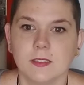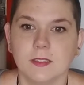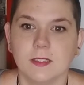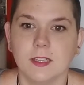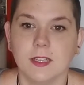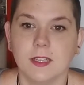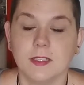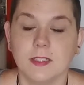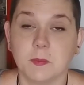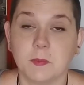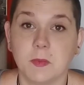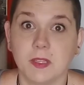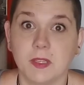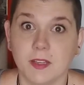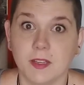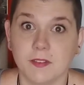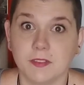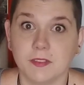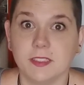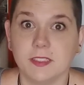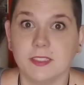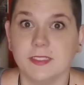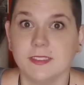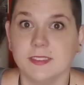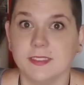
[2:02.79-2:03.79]
is
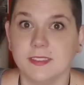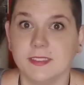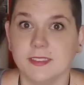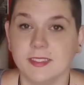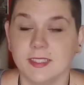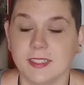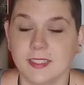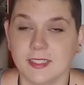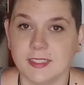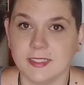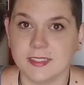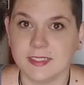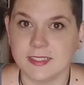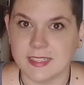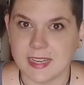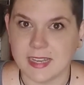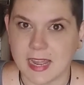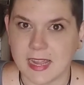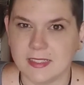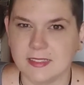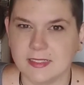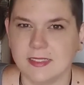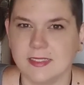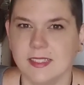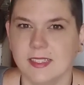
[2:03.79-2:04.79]
malevolent and is
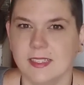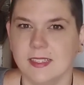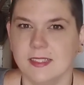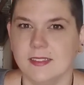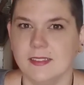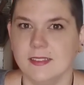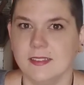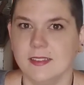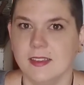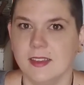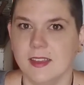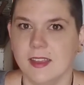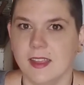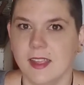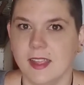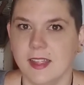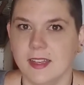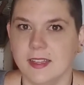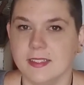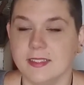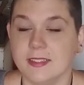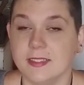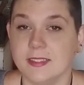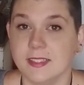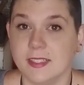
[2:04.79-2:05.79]
nasty and
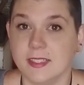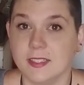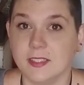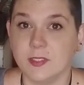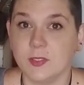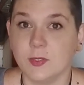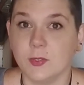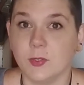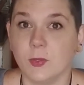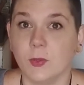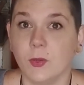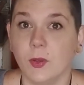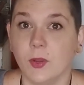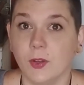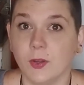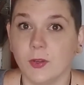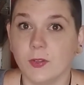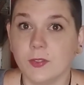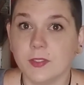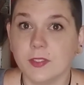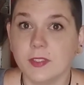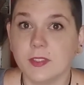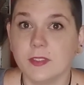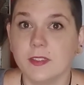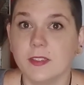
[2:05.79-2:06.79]
it seeks to
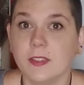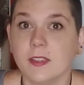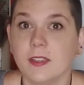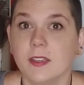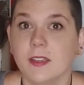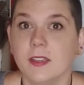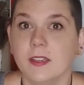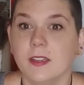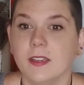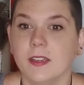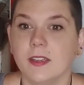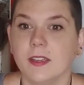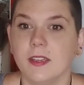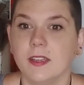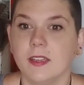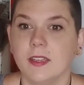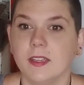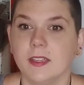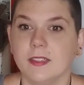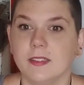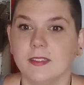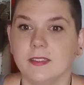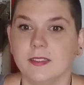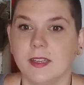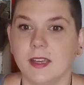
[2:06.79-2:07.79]
hurt.
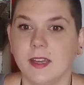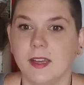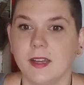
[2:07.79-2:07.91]
It